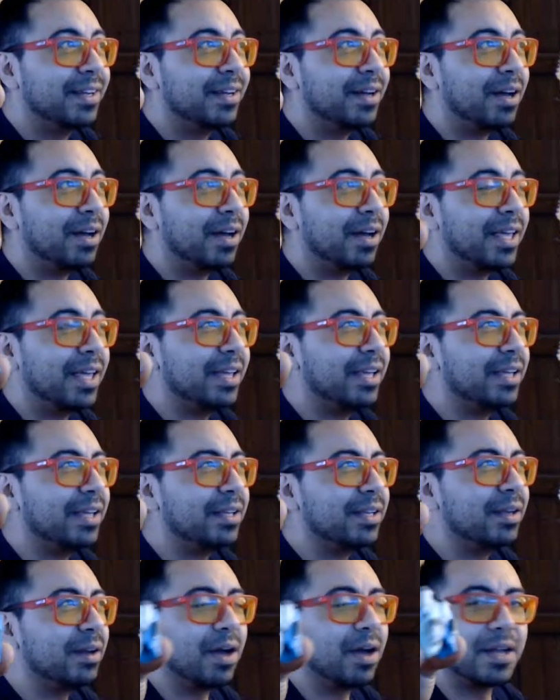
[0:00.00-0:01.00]

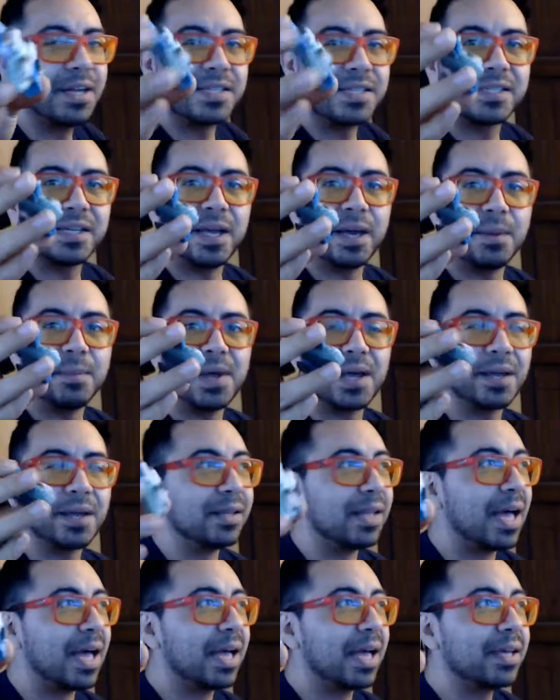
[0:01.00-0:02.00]
Honestly, I'm not gonna
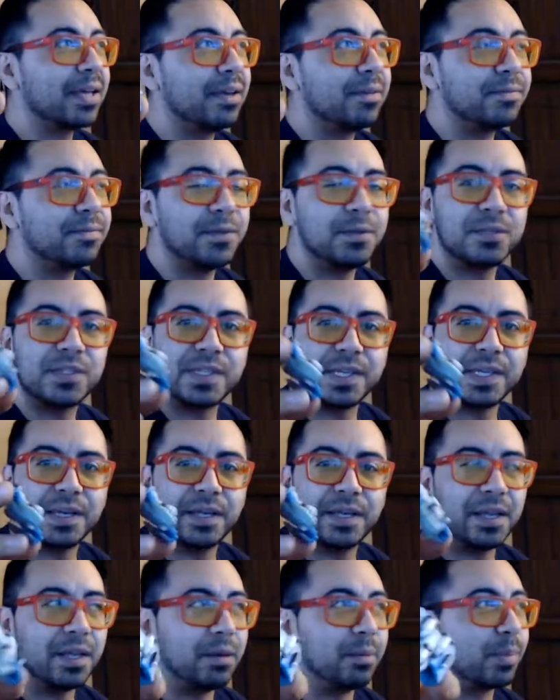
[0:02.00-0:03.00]
lie, if you see
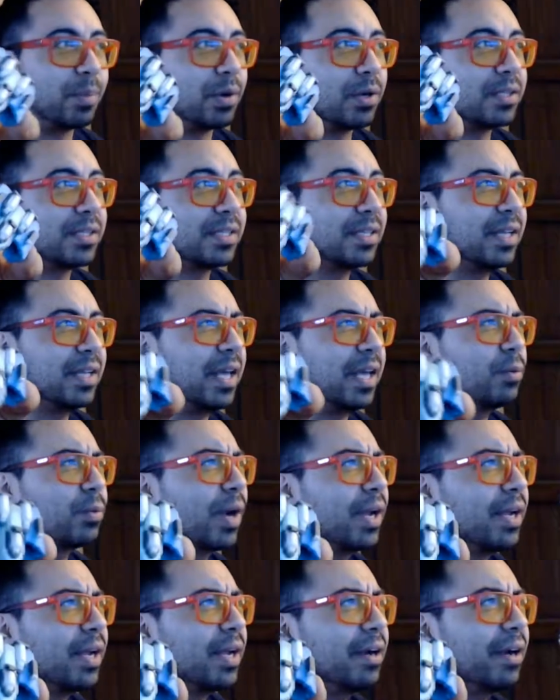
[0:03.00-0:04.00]
it in person, like
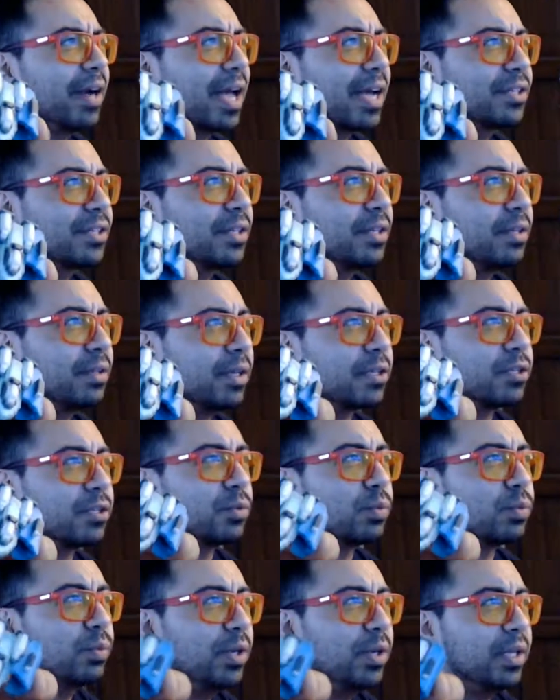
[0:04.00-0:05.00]
right here, it actually looks
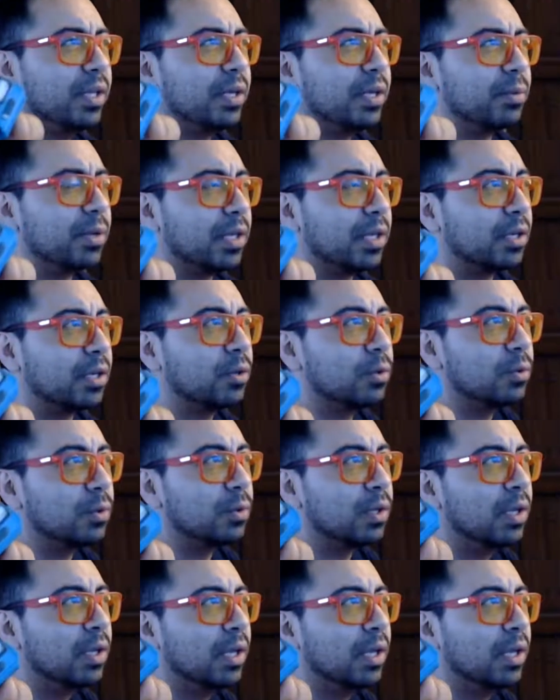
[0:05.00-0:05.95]
really, really cool.